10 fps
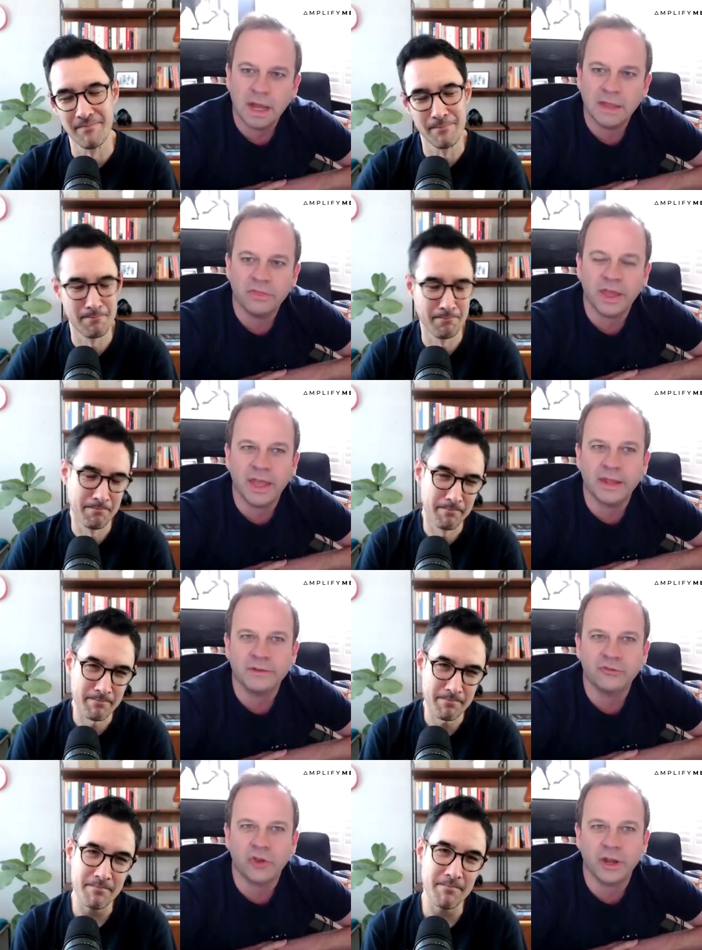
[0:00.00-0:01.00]
Speaker 1: and
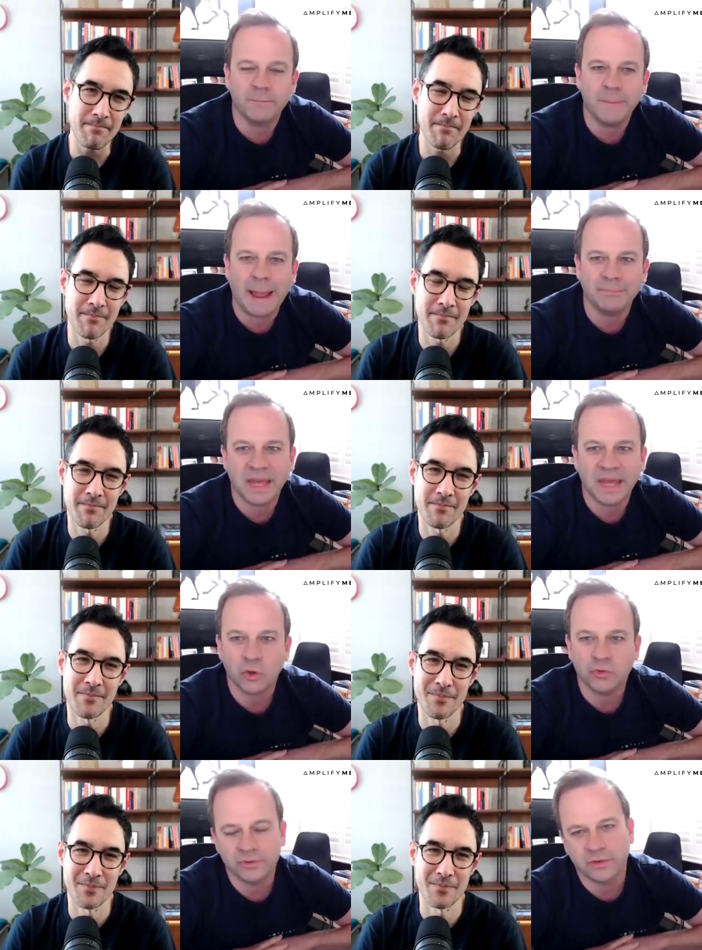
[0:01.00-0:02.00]
then trying to map that
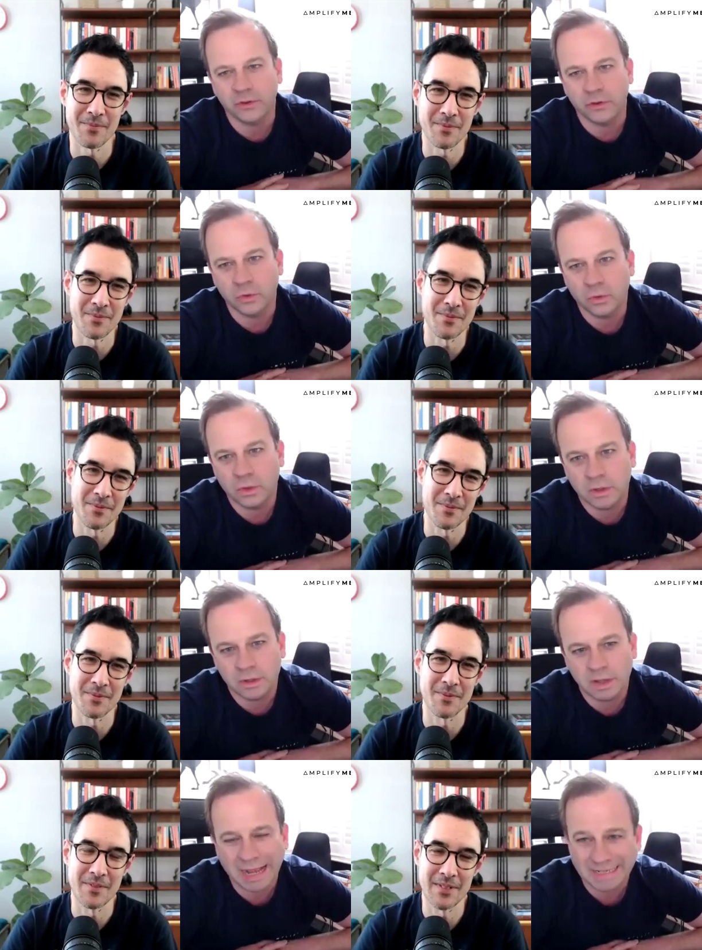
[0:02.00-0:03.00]
onto
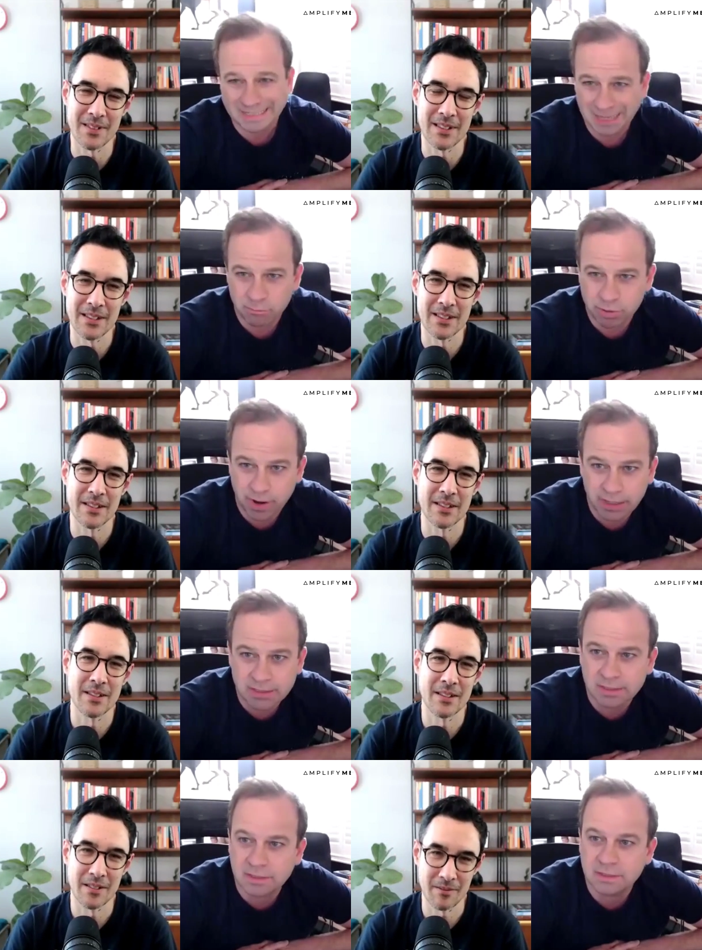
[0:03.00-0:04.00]
asset
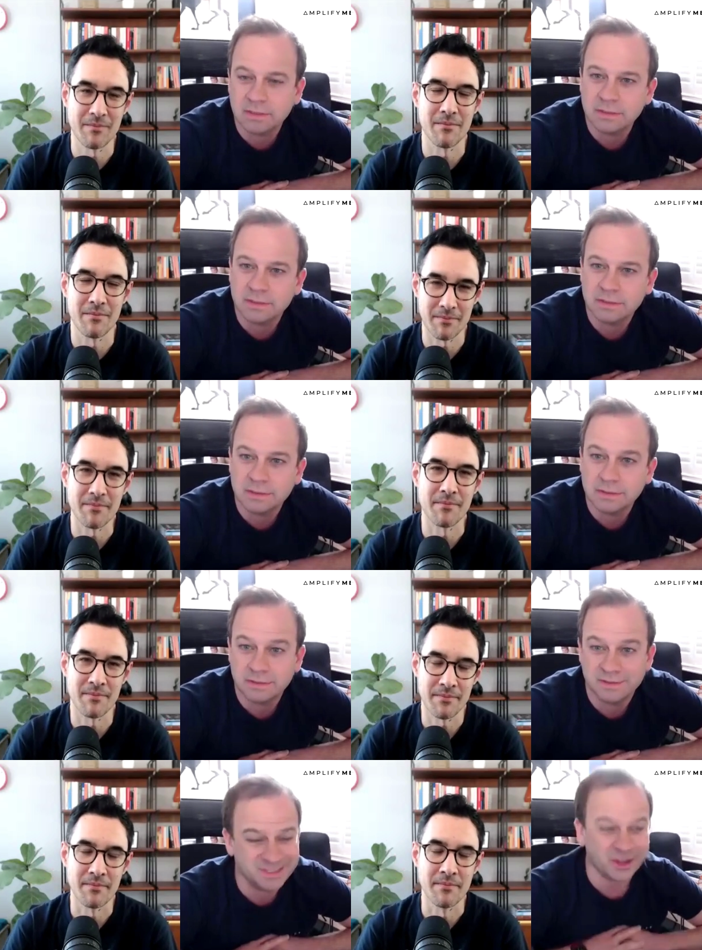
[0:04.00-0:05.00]
price
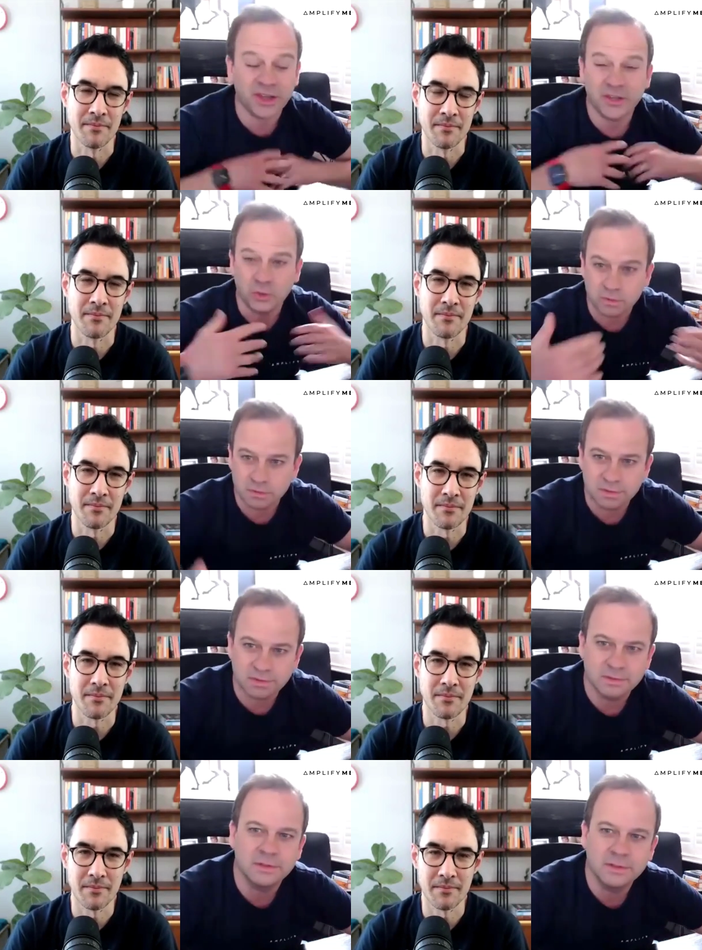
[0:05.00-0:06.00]
cycles,
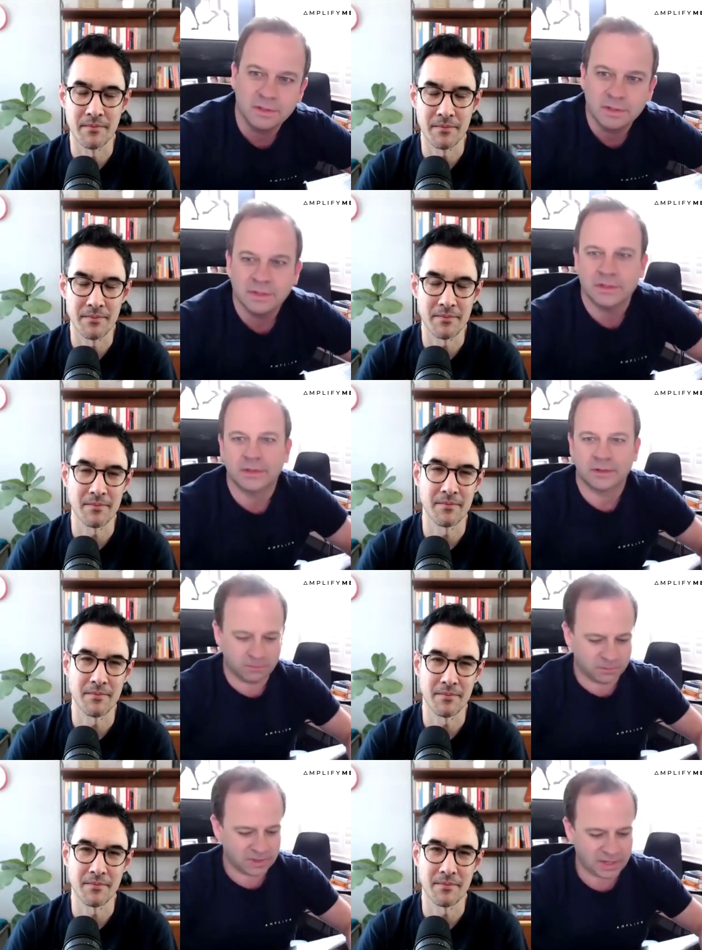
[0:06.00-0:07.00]

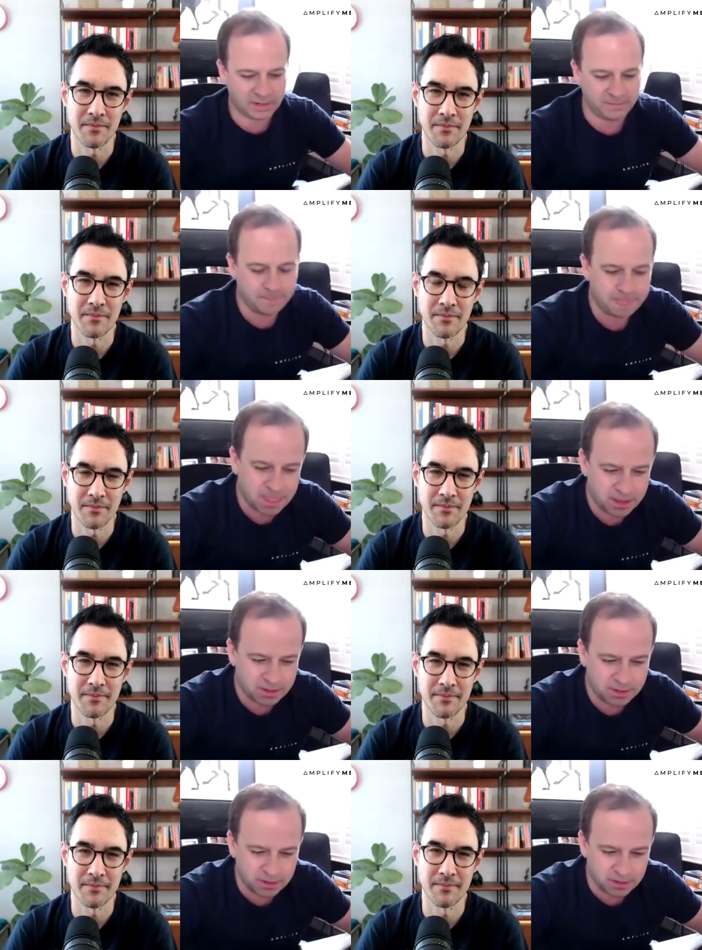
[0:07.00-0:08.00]
well, then,
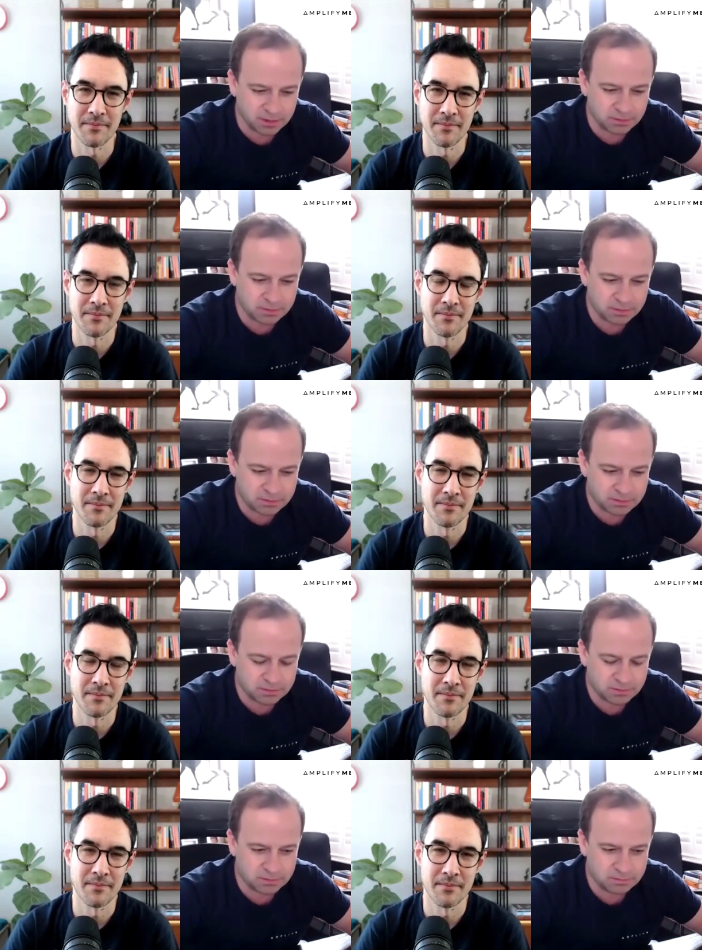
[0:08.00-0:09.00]
you know,
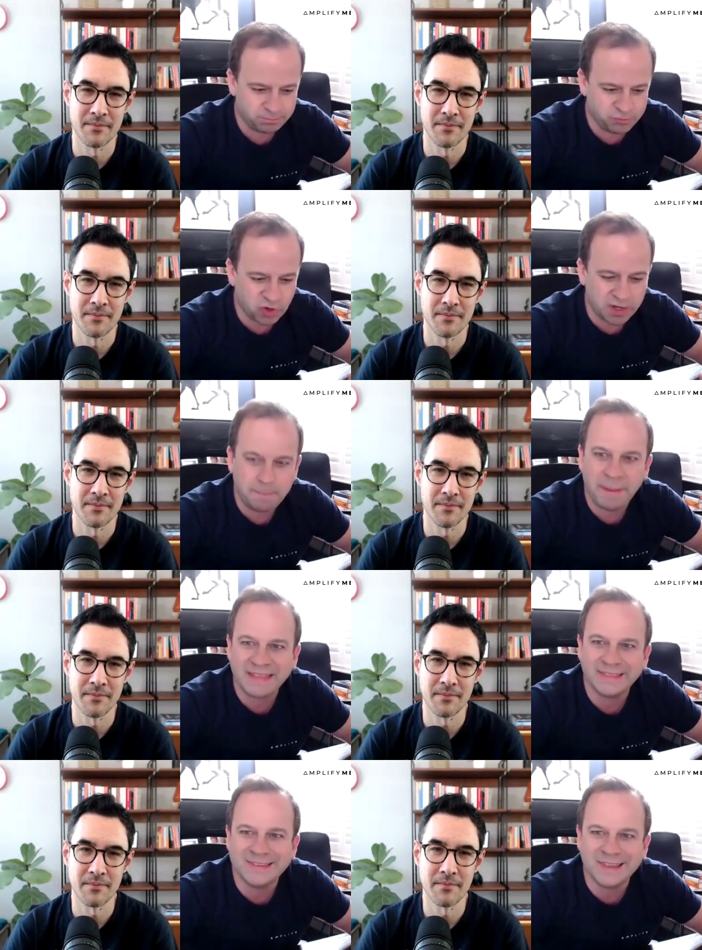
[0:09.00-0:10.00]
trying to
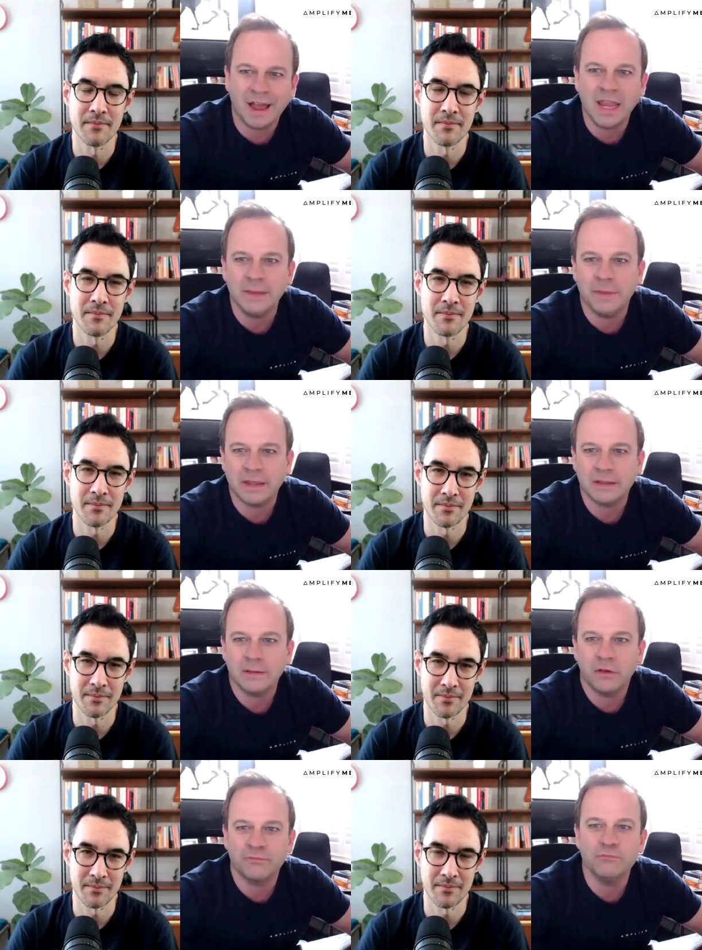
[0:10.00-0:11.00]
pick the timing
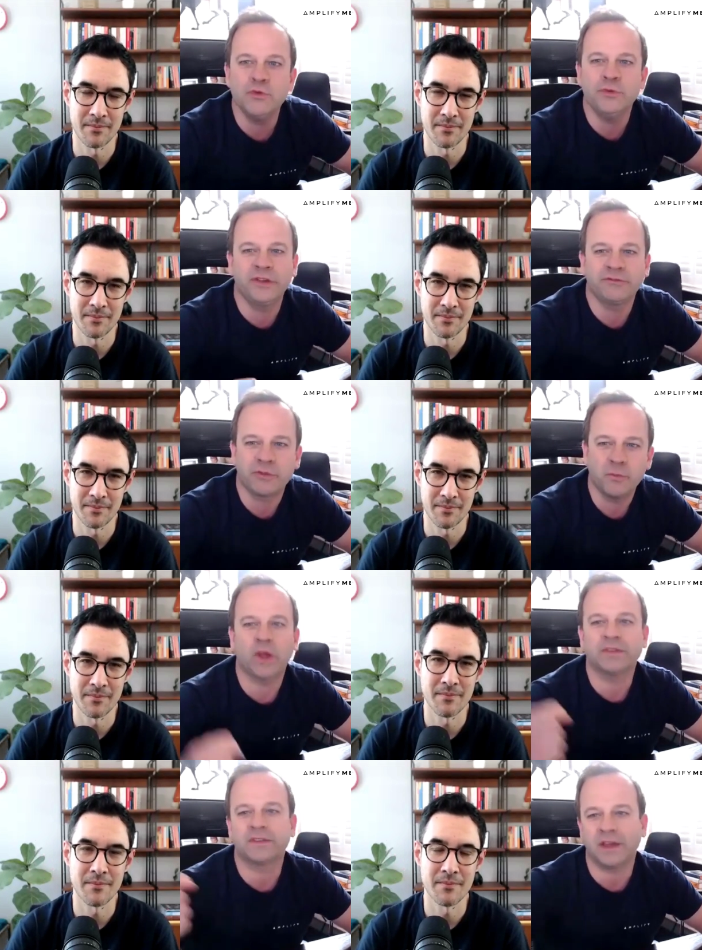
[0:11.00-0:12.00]
of moving from
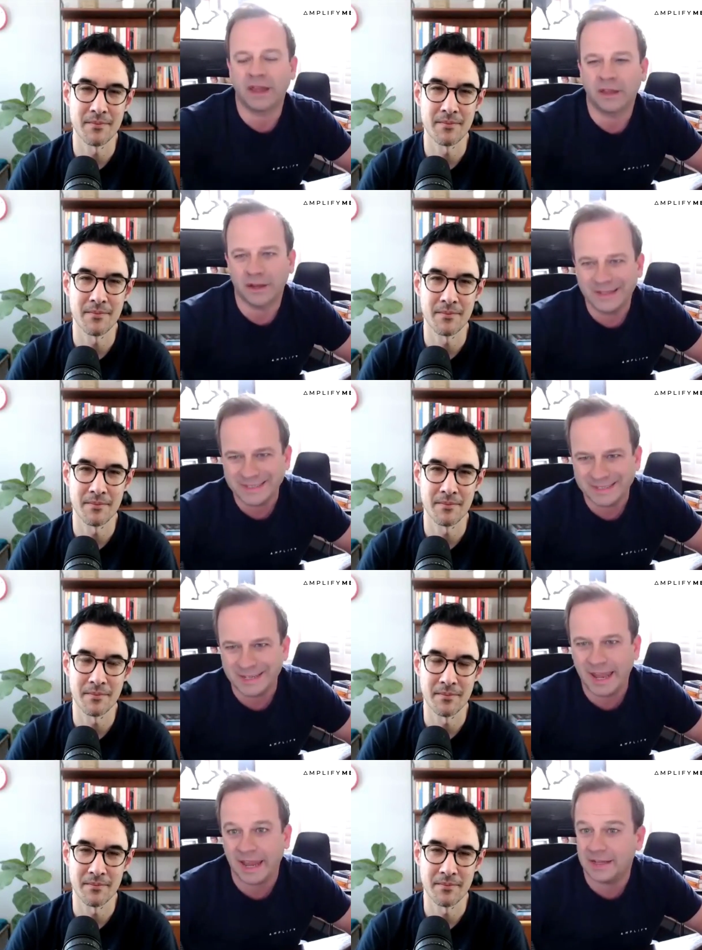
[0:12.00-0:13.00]
one cycle into the
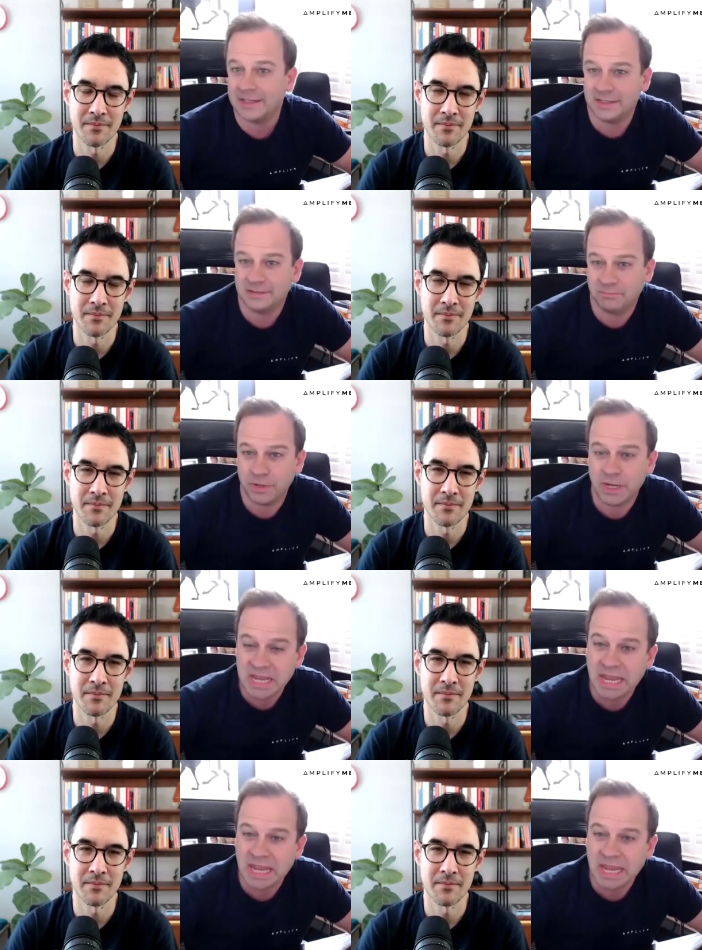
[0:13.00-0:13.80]
next is pretty